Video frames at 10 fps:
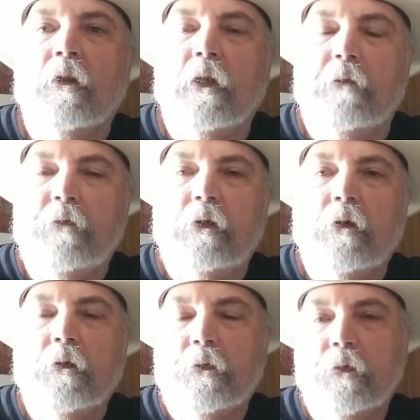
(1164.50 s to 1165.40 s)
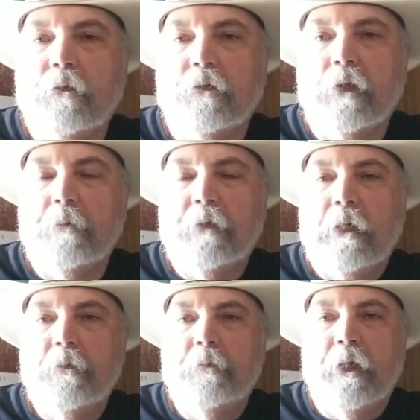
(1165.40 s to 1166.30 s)
if you go through the same
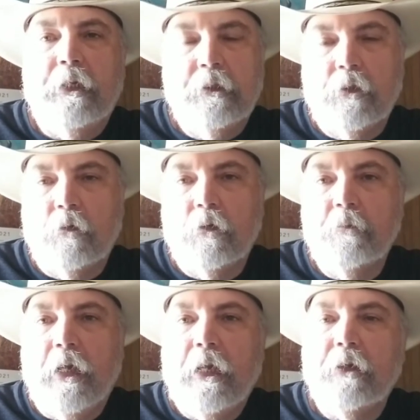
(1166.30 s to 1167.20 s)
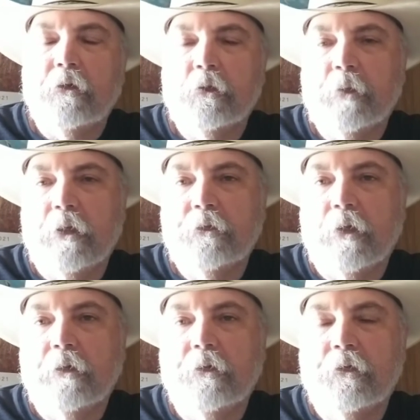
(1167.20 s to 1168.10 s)
type of pain, lower back spreads
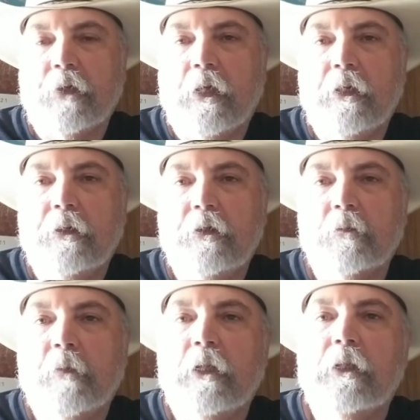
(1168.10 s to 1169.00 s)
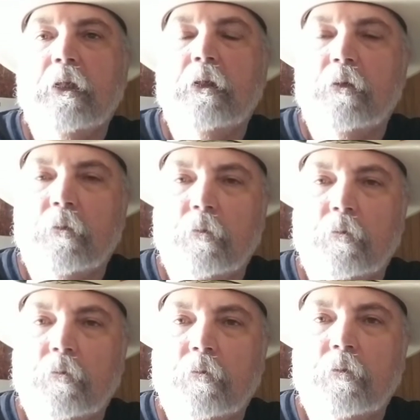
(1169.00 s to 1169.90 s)
around your side into your belly,
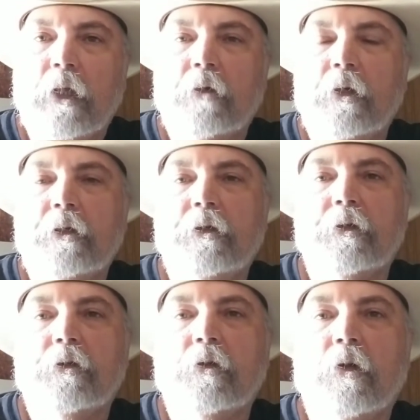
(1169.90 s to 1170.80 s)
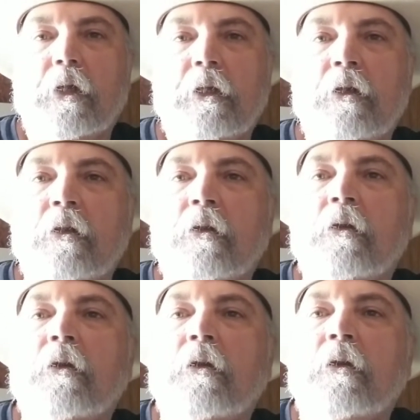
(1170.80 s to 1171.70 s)
down into your groin,
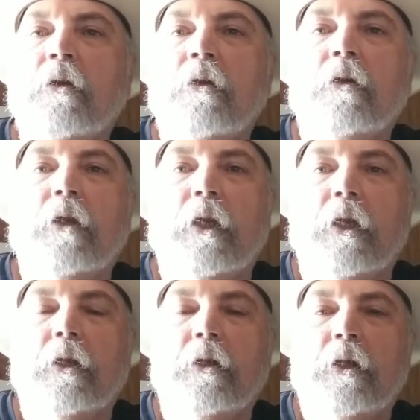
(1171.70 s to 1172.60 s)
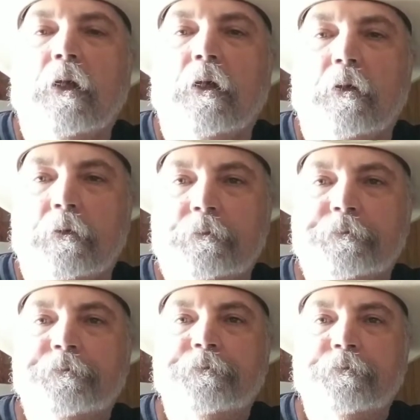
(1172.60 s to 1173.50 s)
and uh,
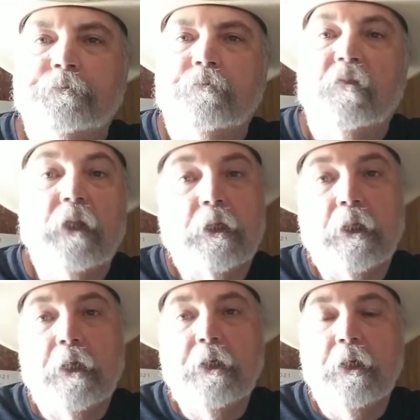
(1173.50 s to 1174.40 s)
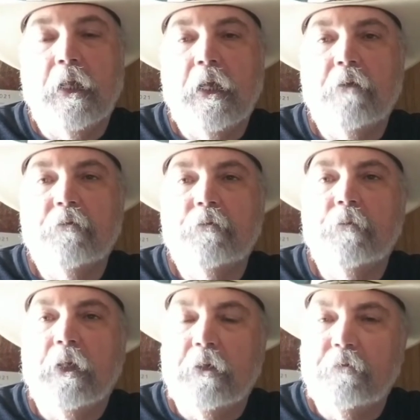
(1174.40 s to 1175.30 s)
luckily I didn't have
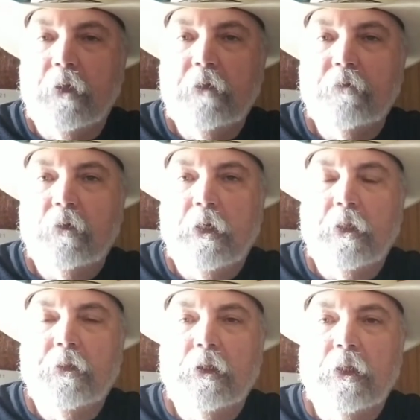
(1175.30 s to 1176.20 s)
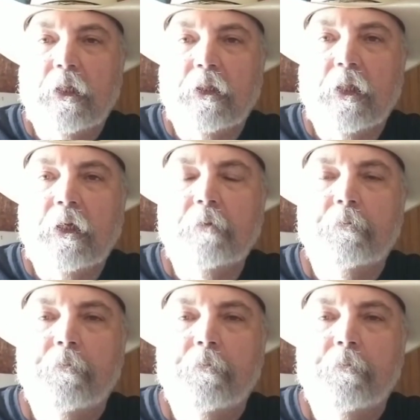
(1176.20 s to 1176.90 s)
any fever or anything like that.